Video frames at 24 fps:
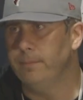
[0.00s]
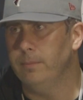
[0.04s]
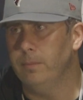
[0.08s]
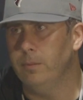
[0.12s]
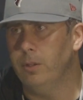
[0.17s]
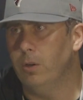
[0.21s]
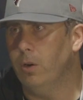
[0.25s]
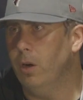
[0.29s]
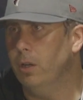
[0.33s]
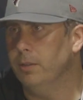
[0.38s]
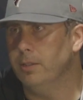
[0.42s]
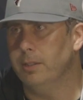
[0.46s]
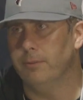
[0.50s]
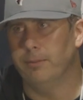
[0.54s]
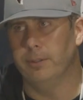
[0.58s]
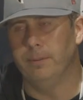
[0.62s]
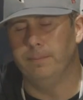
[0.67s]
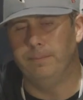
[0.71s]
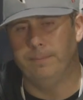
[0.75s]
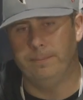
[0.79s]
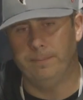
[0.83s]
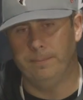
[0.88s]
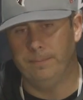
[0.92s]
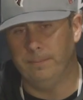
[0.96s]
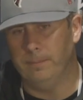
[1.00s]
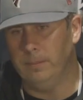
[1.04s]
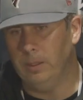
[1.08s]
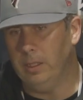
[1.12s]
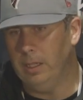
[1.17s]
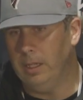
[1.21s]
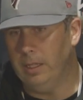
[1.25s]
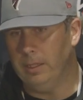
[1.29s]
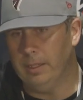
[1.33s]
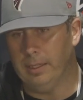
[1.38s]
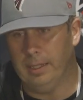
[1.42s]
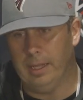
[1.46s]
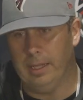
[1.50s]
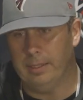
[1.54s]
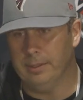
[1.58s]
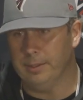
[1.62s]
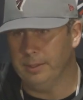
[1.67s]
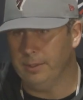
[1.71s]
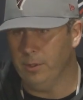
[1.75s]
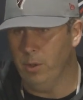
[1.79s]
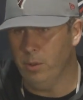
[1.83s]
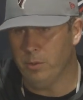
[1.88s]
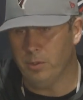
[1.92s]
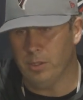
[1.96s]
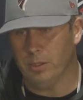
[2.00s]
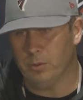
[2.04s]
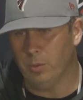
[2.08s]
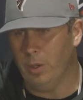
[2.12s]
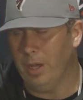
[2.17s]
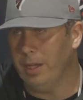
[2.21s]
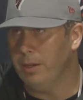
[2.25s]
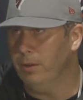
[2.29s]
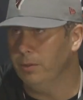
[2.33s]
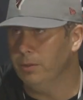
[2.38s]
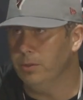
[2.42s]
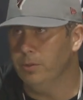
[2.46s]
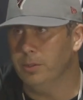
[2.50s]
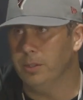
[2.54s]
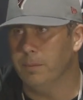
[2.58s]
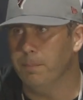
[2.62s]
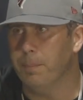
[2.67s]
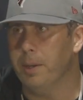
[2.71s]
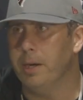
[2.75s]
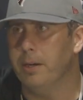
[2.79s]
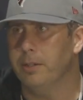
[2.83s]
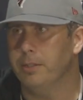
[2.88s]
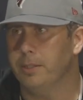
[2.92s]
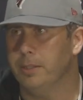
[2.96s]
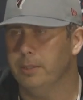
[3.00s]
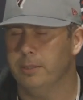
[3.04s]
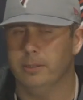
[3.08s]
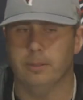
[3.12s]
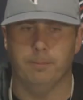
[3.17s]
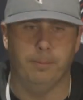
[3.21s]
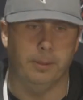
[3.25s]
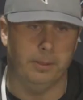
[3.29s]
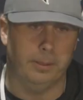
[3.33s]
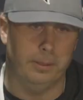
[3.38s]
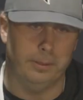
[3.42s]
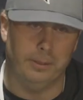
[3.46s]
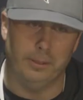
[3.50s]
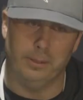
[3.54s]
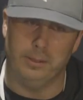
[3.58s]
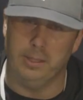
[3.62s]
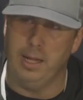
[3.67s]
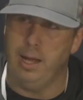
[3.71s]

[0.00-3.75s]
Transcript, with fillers: They're all different. The guy's a coach. That's why I don't do comparisons, because it's